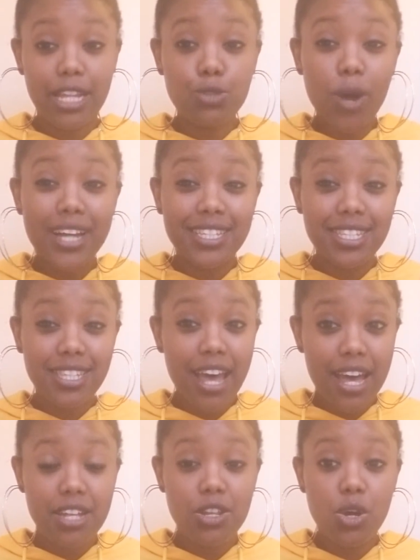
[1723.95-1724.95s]
That's why I
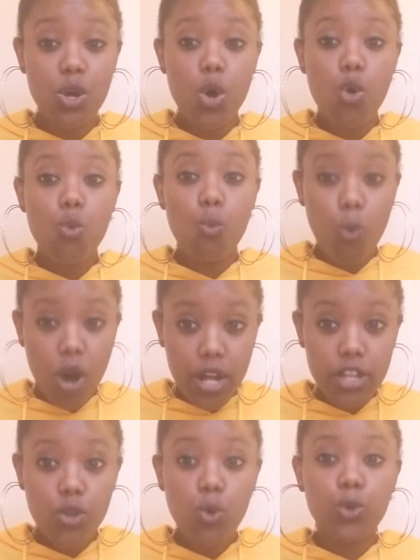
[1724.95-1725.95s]
said
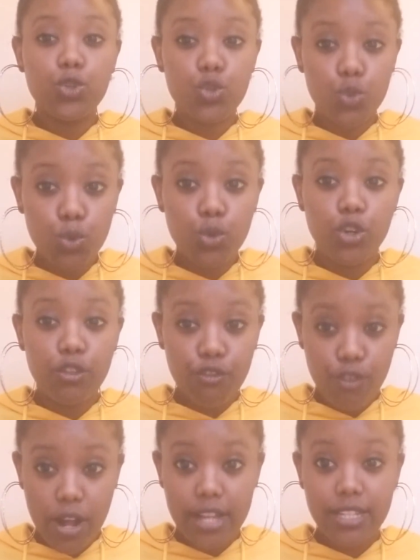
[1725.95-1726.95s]
one or two good
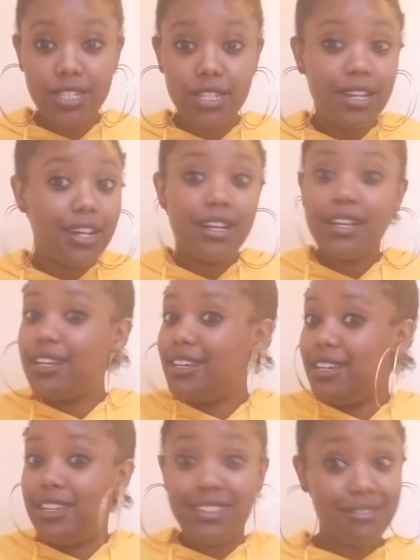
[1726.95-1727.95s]
friends
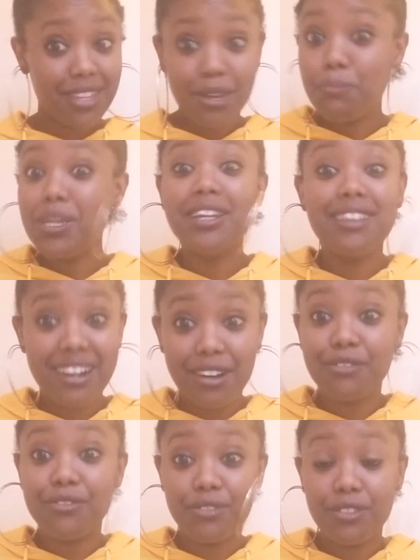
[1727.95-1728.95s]
can be
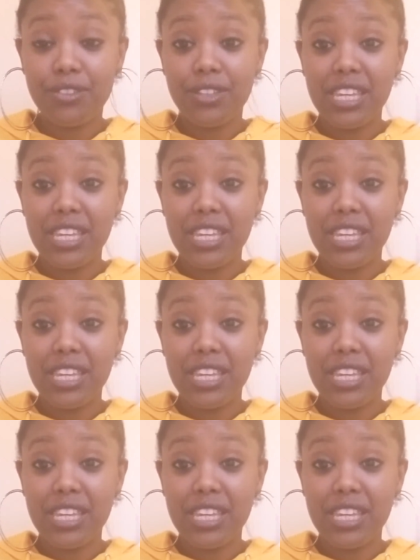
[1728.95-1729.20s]
enough.